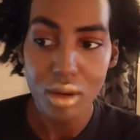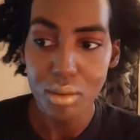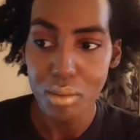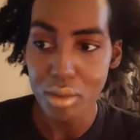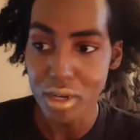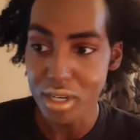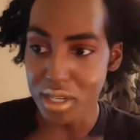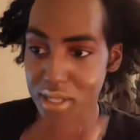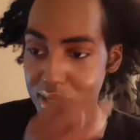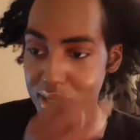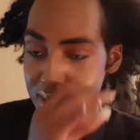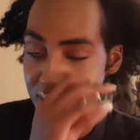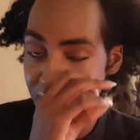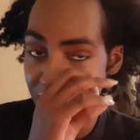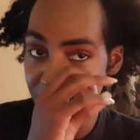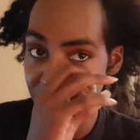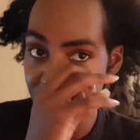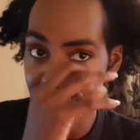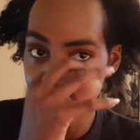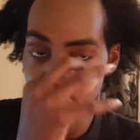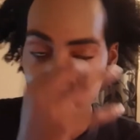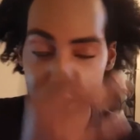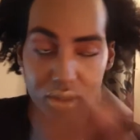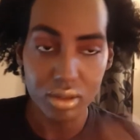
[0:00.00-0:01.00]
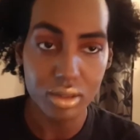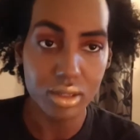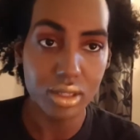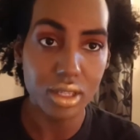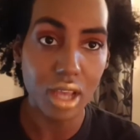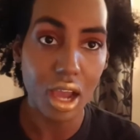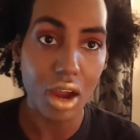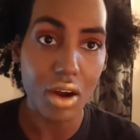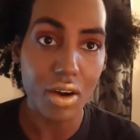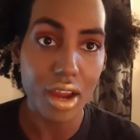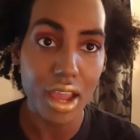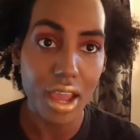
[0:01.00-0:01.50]
But this darn gone
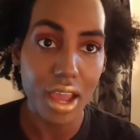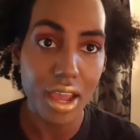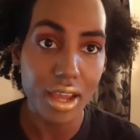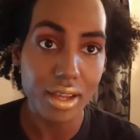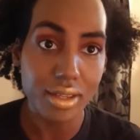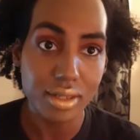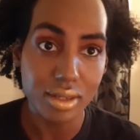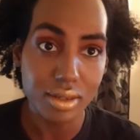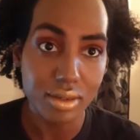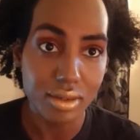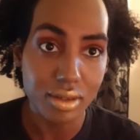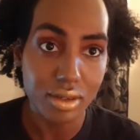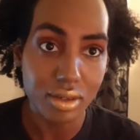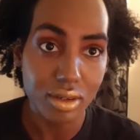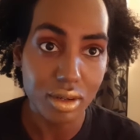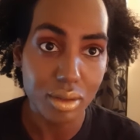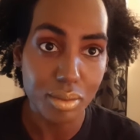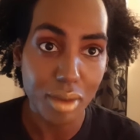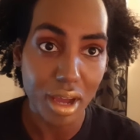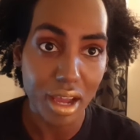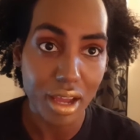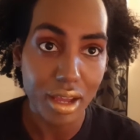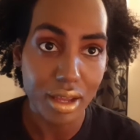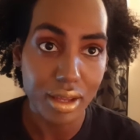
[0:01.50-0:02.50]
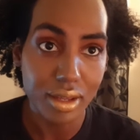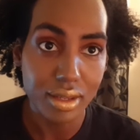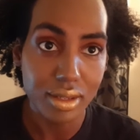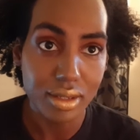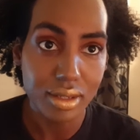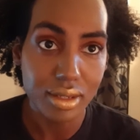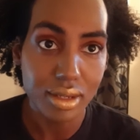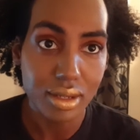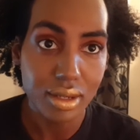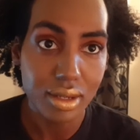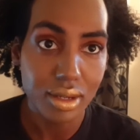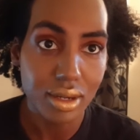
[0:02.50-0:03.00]
sorry ass uncle of
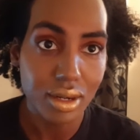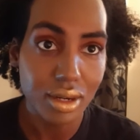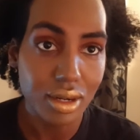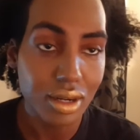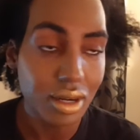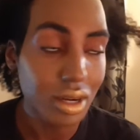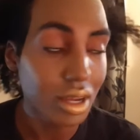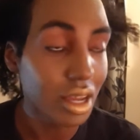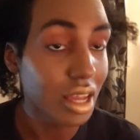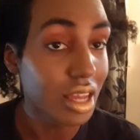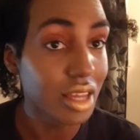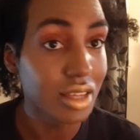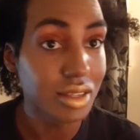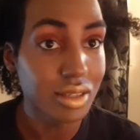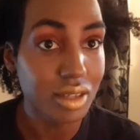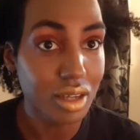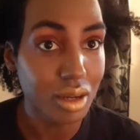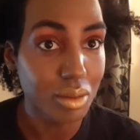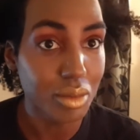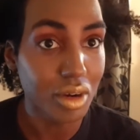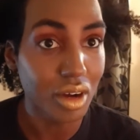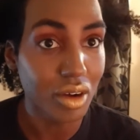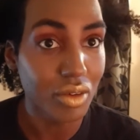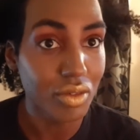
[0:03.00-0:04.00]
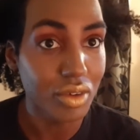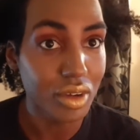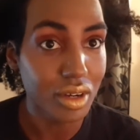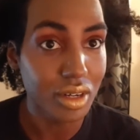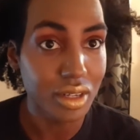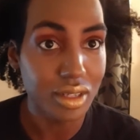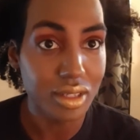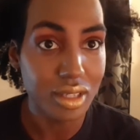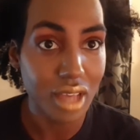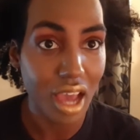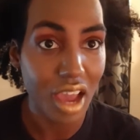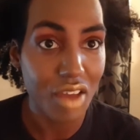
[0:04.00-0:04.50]
mine's is coming over here
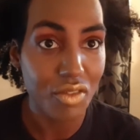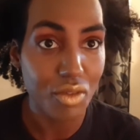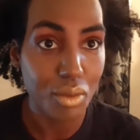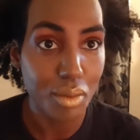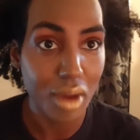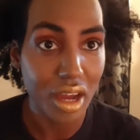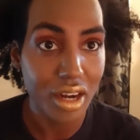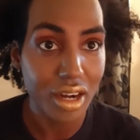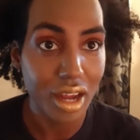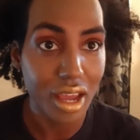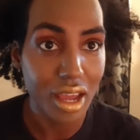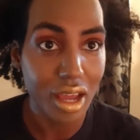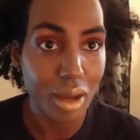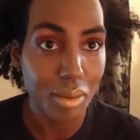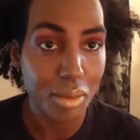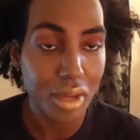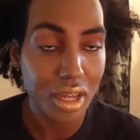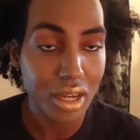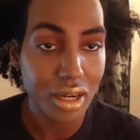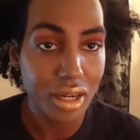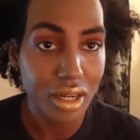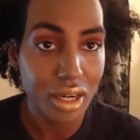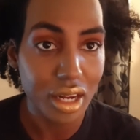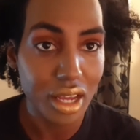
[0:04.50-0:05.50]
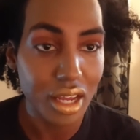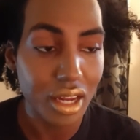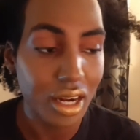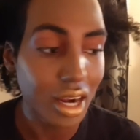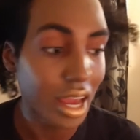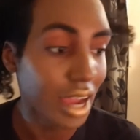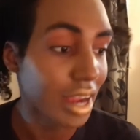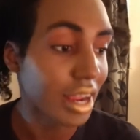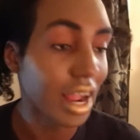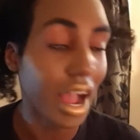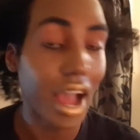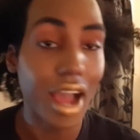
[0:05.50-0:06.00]
to siphon my damn internet.
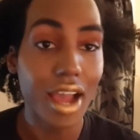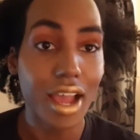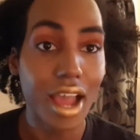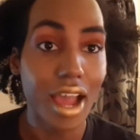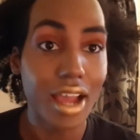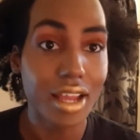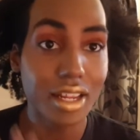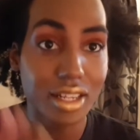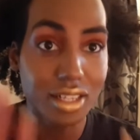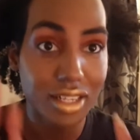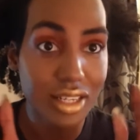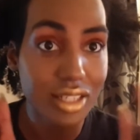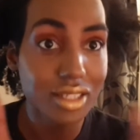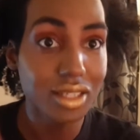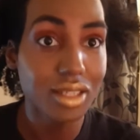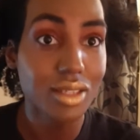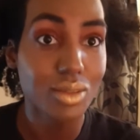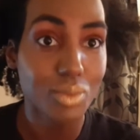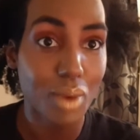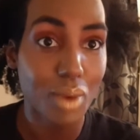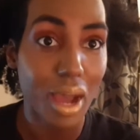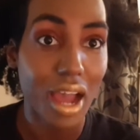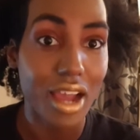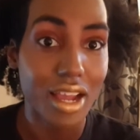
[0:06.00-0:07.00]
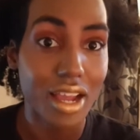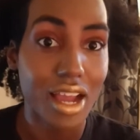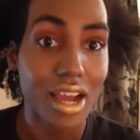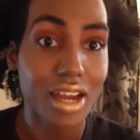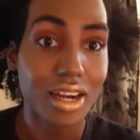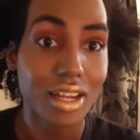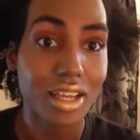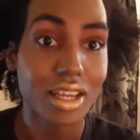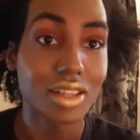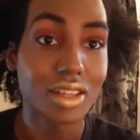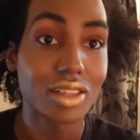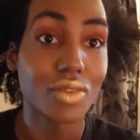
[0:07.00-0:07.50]
Like, I this is why I got
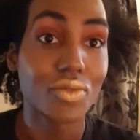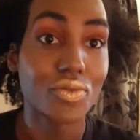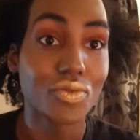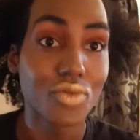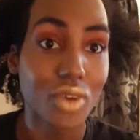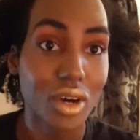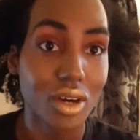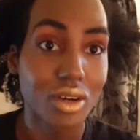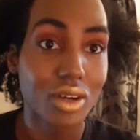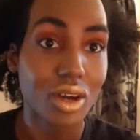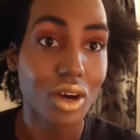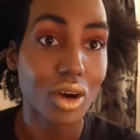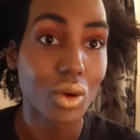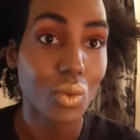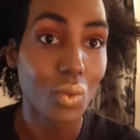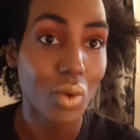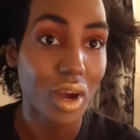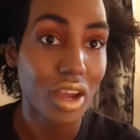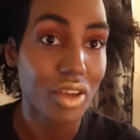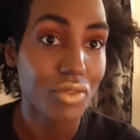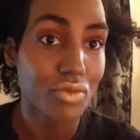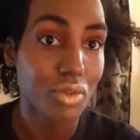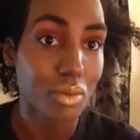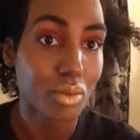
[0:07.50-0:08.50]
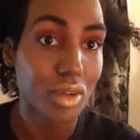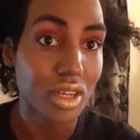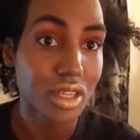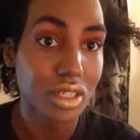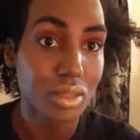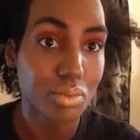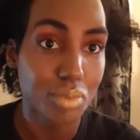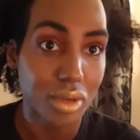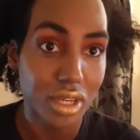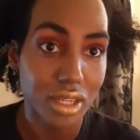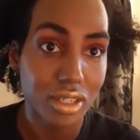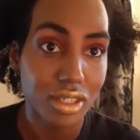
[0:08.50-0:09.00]
to get the fuck away from
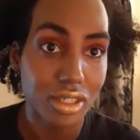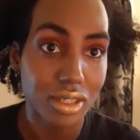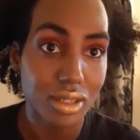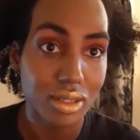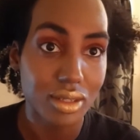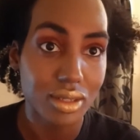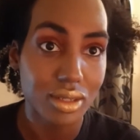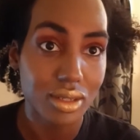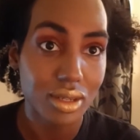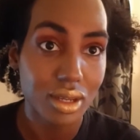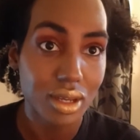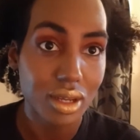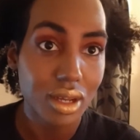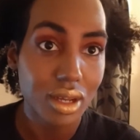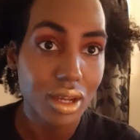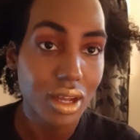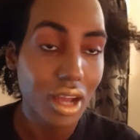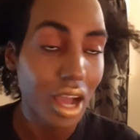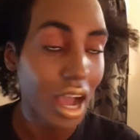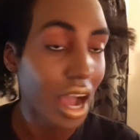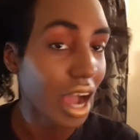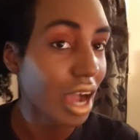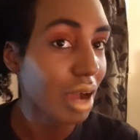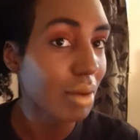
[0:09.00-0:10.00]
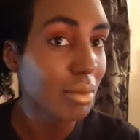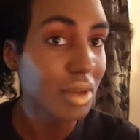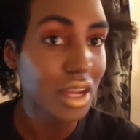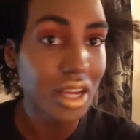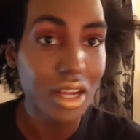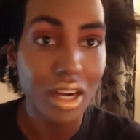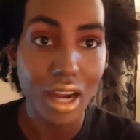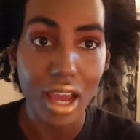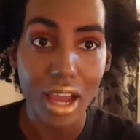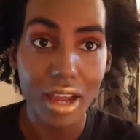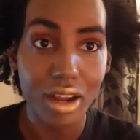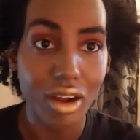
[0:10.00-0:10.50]
these bitches. I
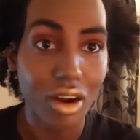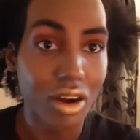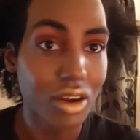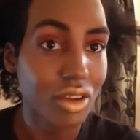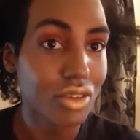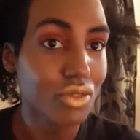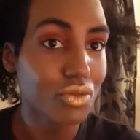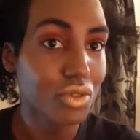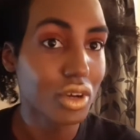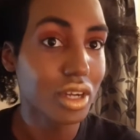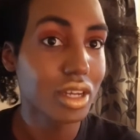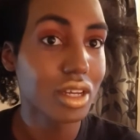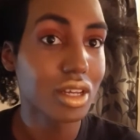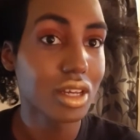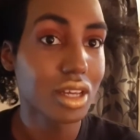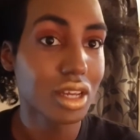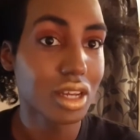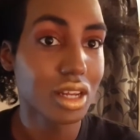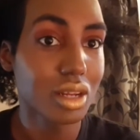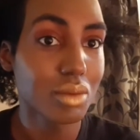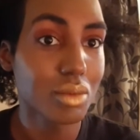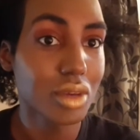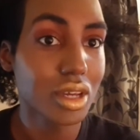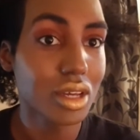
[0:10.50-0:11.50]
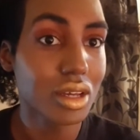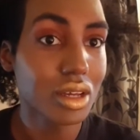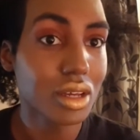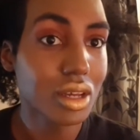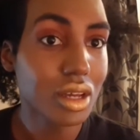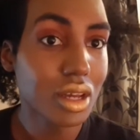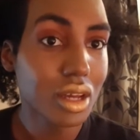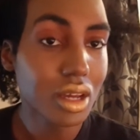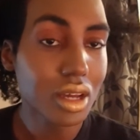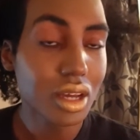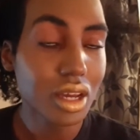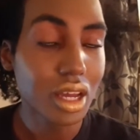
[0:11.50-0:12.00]
mean, like, are you fucking kidding me?
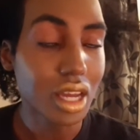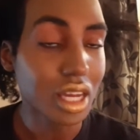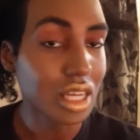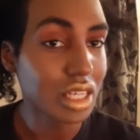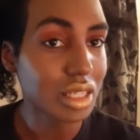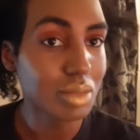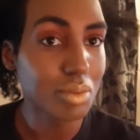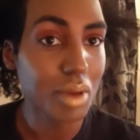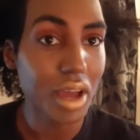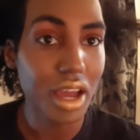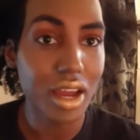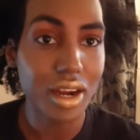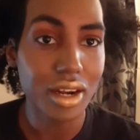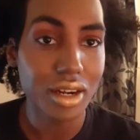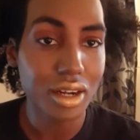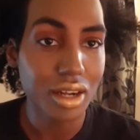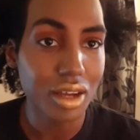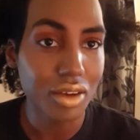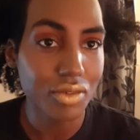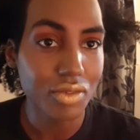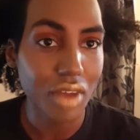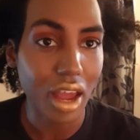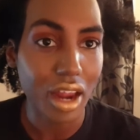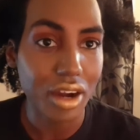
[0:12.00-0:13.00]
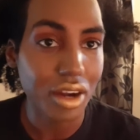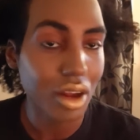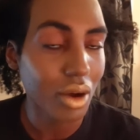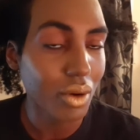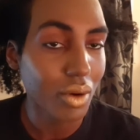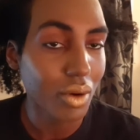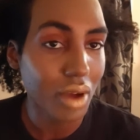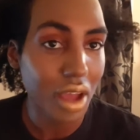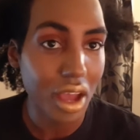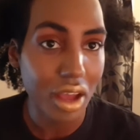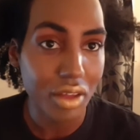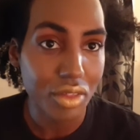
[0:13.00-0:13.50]
It's bad enough I
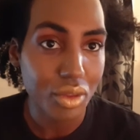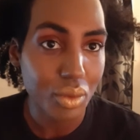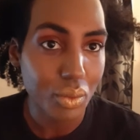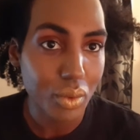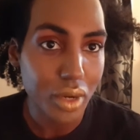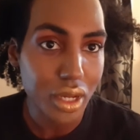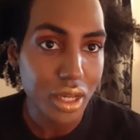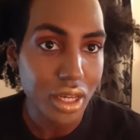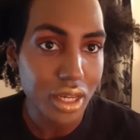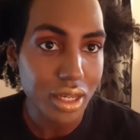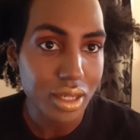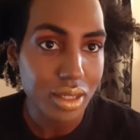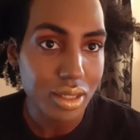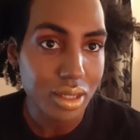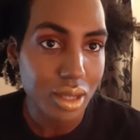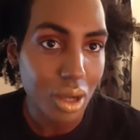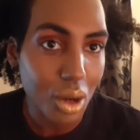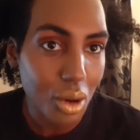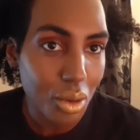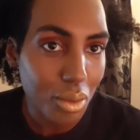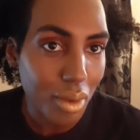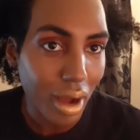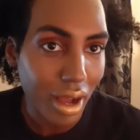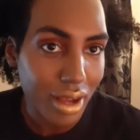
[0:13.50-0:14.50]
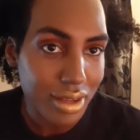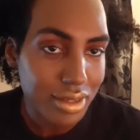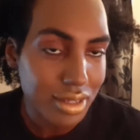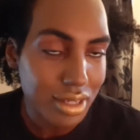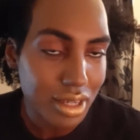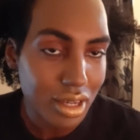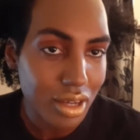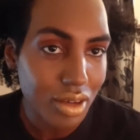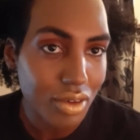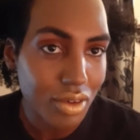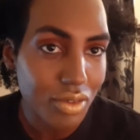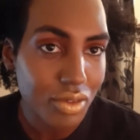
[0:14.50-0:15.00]
don't have the weekends to
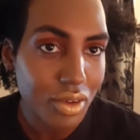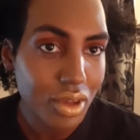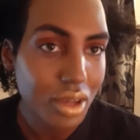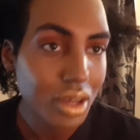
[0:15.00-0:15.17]
myself.